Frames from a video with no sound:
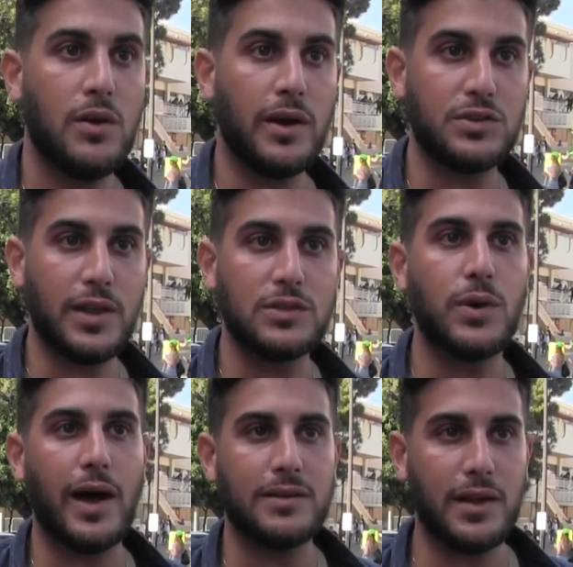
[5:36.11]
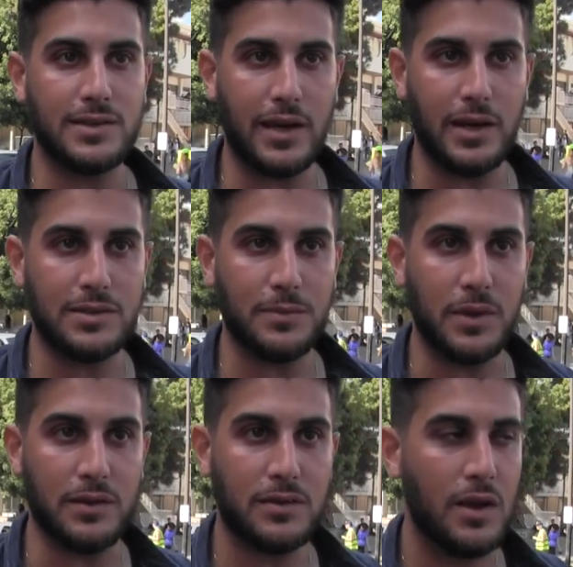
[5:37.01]
right? So that's what anti-Zionism
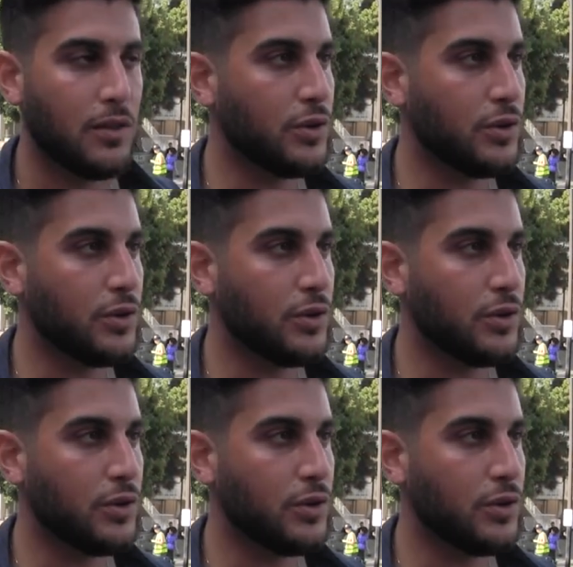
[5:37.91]
means.